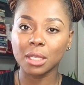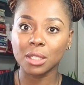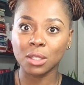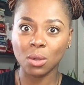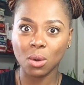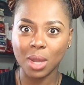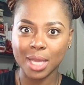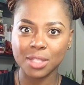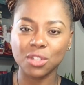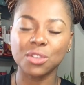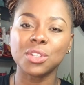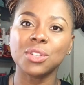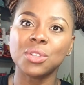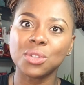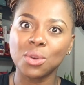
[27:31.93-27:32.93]
Yoga, I
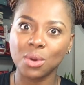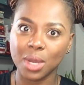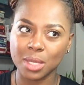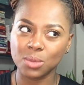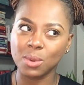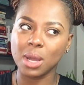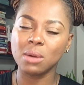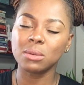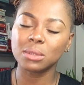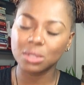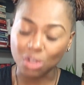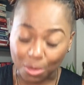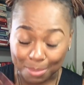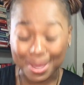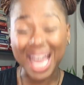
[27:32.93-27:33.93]
started to do yoga as well.
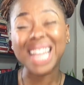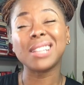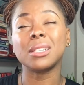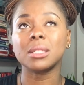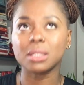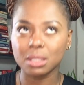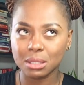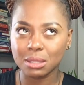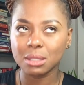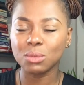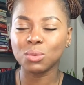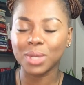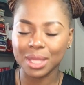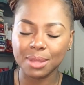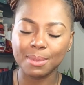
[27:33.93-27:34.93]
Start back
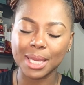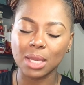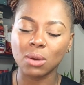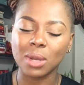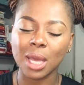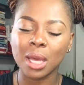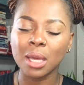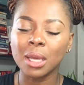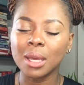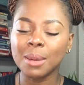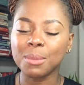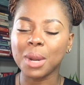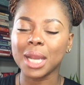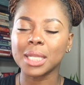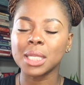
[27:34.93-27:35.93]
with my yoga
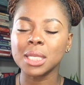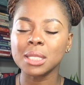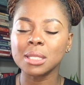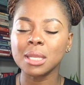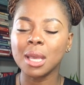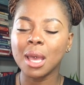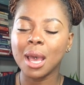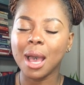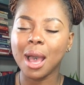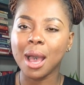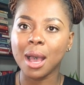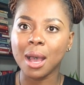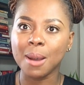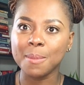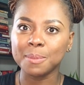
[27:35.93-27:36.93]
practice.
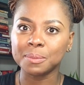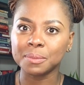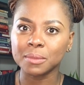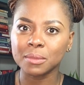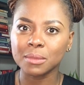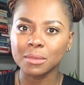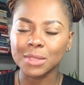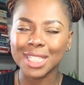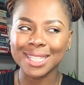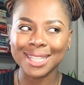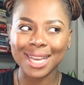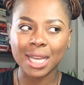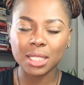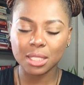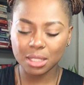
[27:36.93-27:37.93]
Um,
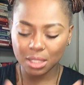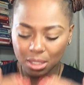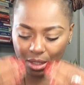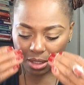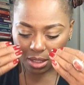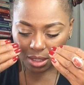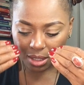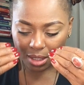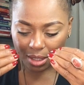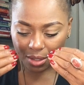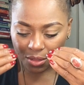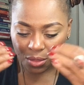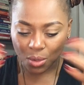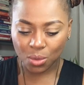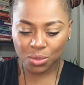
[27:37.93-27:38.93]
that
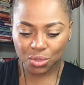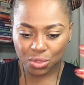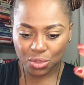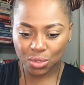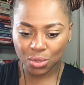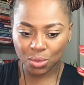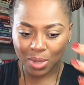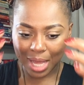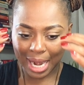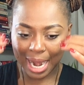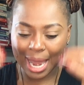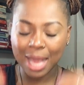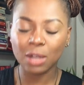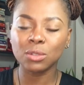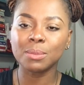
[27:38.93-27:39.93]
those two
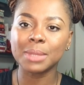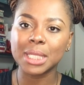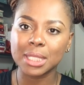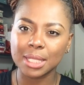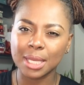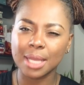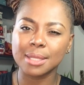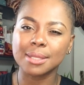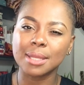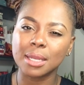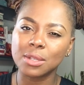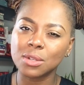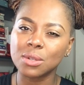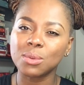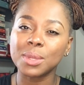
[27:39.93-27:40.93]
allowed me to get
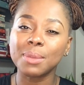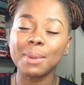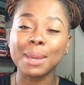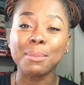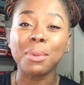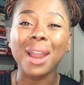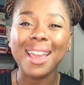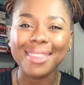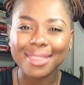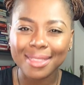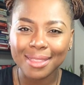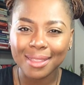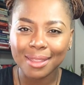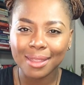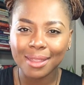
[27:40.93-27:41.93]
centered with my breath.